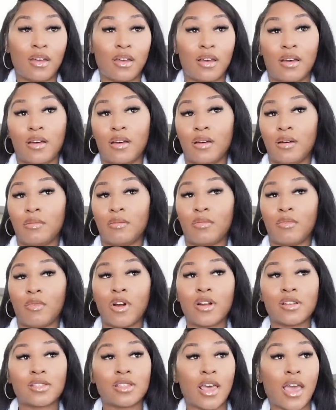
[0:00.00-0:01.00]
Um,
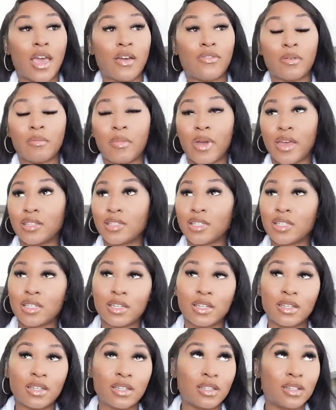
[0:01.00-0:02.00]
words of
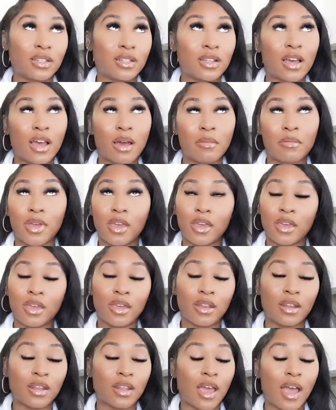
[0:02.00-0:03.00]
affirmation. I
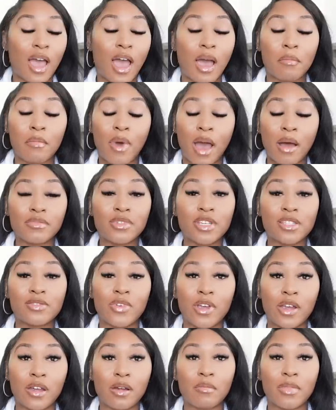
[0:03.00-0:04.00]
mean, I'm, I'm just
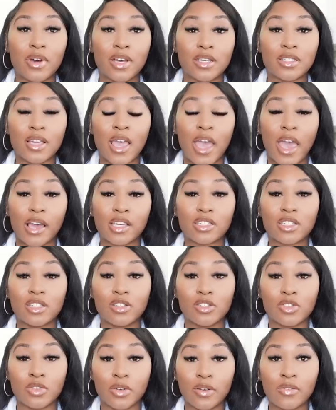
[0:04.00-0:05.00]
very much
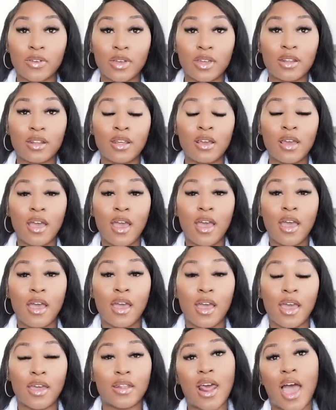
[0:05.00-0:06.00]
action driven.
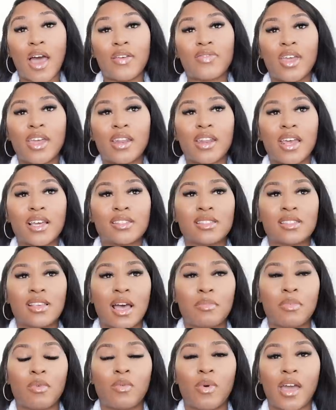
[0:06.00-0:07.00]
And I think that's the
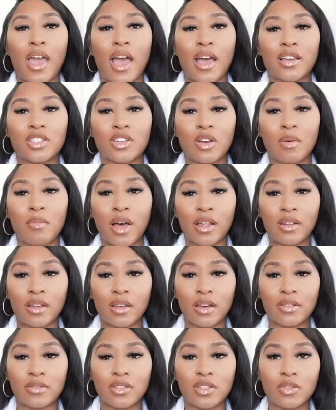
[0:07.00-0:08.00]
type of way I show my
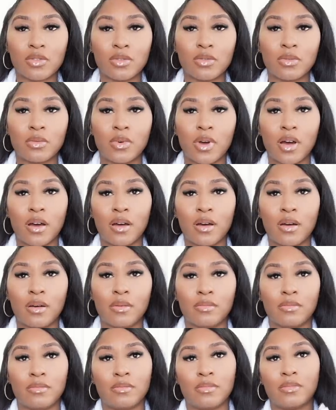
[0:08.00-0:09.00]
love too.
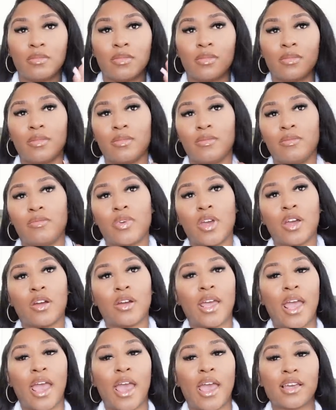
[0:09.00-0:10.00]
Um,
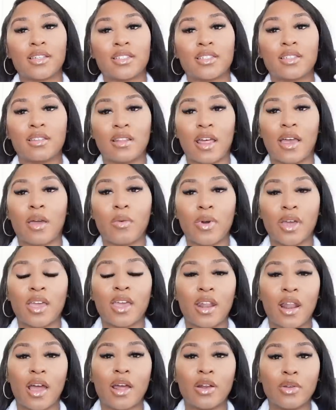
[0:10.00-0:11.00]
very action, like what
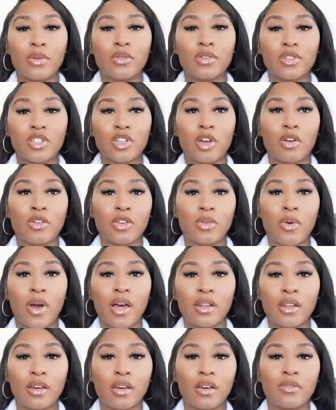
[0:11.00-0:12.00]
can I do to show you I
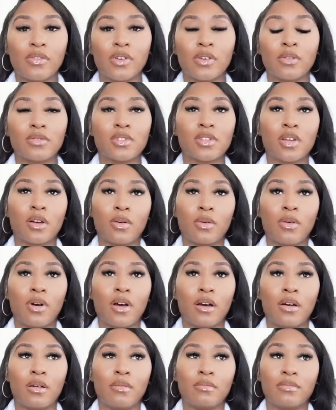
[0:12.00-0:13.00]
love you? So
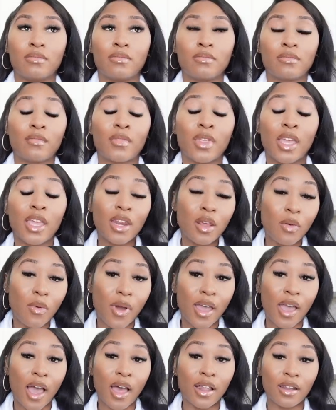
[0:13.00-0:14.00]
um,
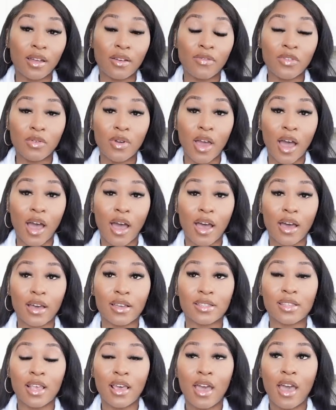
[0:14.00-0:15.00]
anyway i love you
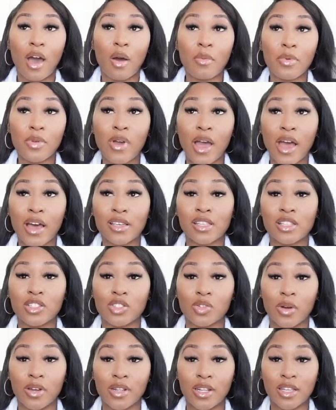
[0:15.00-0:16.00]
guys hope you guys
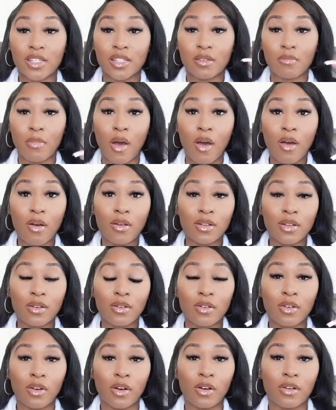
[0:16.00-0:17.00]
enjoyed this small
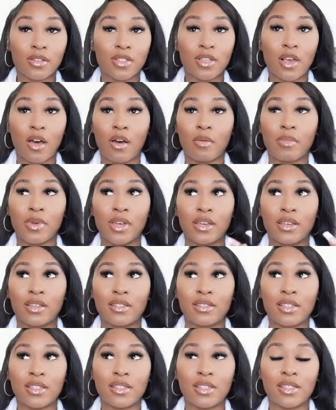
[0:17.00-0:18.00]
little girl talk
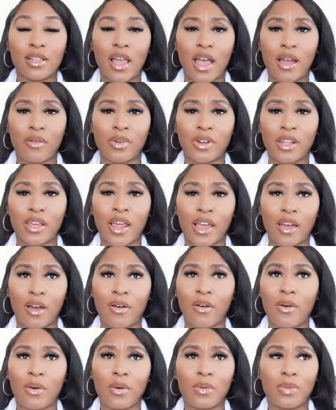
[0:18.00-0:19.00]
because this is not really like a
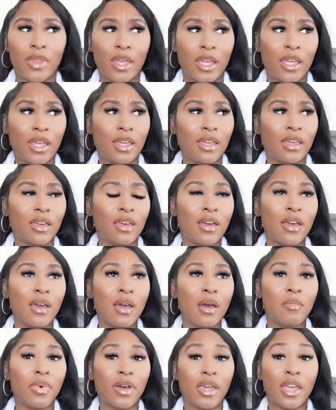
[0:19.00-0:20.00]
whole thing
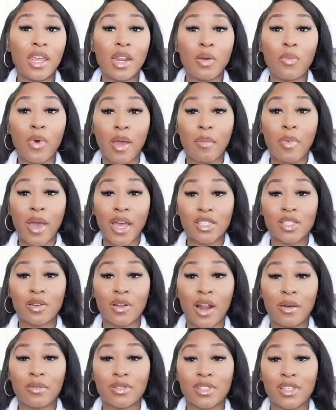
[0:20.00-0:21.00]
but anyway back to
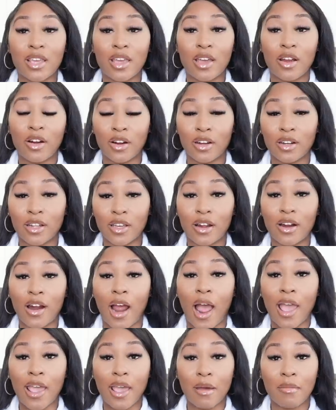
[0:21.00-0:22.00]
what i was saying earlier
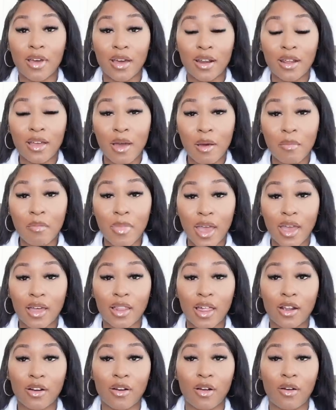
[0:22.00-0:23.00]
i am gonna come back
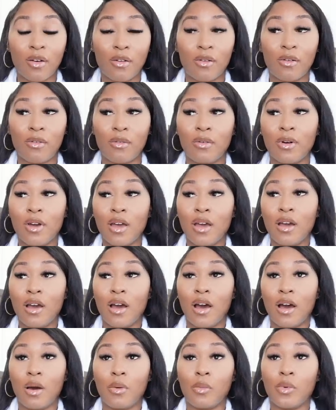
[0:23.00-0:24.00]
later on
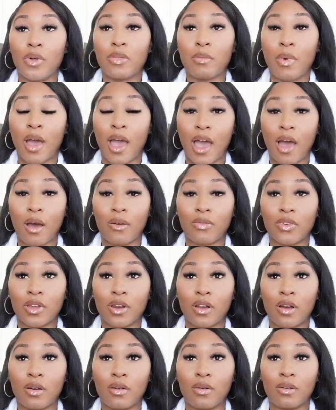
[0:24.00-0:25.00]
um, with my outfit
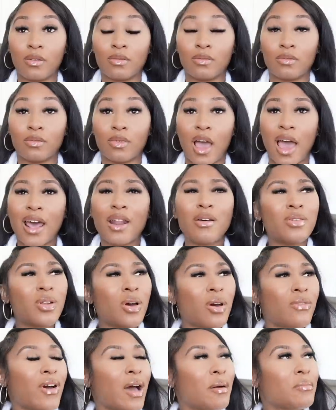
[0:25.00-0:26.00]
on i don't
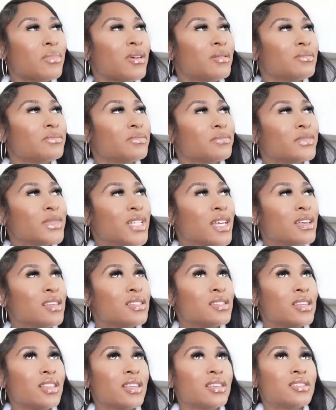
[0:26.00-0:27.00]
know if i'm
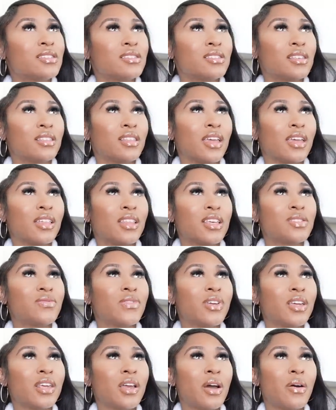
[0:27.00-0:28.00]
see this is the thing this
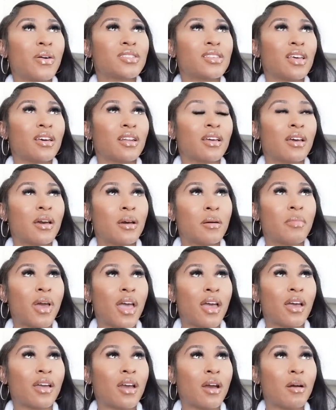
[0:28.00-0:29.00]
video is gonna come
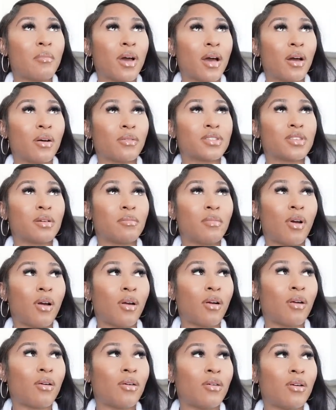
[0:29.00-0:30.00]
back come out
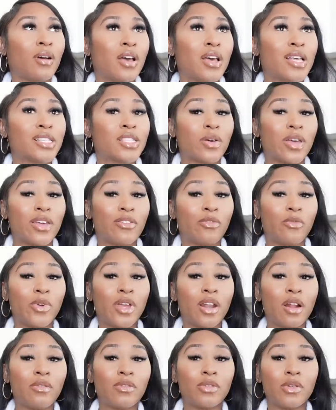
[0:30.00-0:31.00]
tomorrow so if
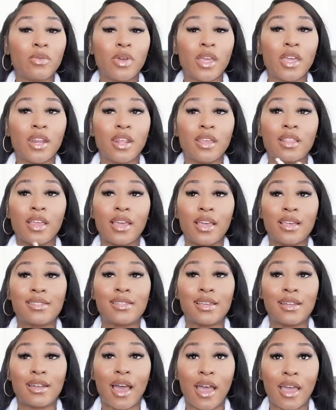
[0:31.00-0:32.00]
we don't do anything
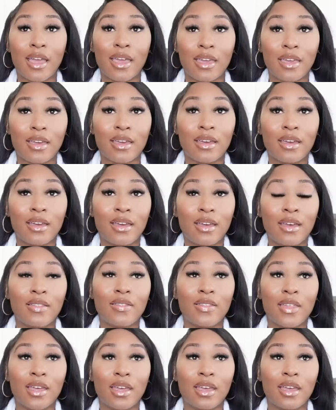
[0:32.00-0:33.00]
tonight
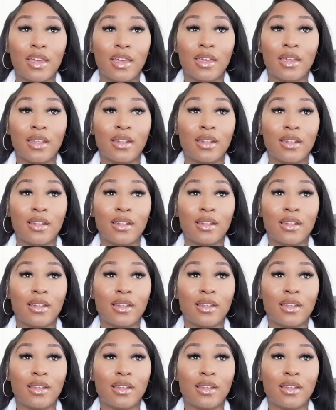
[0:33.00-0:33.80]
then